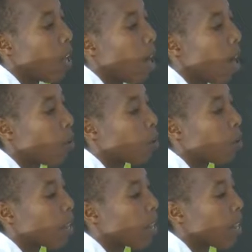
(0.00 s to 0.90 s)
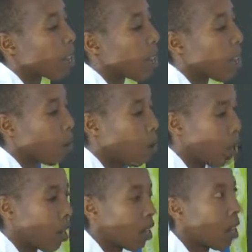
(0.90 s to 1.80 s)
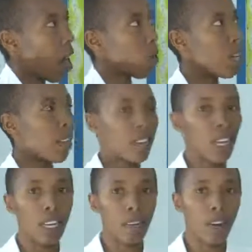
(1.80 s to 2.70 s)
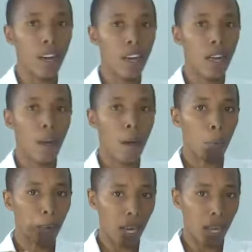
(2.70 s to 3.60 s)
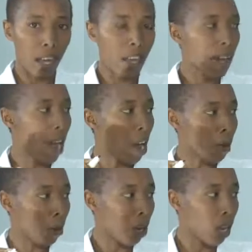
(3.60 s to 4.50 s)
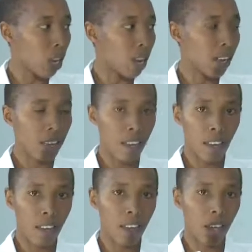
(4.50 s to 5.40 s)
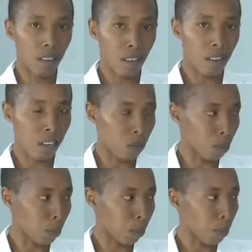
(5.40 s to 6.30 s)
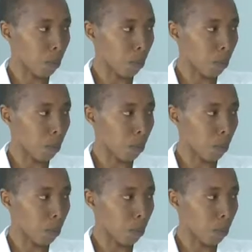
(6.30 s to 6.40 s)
How does the liver play a role in excretion?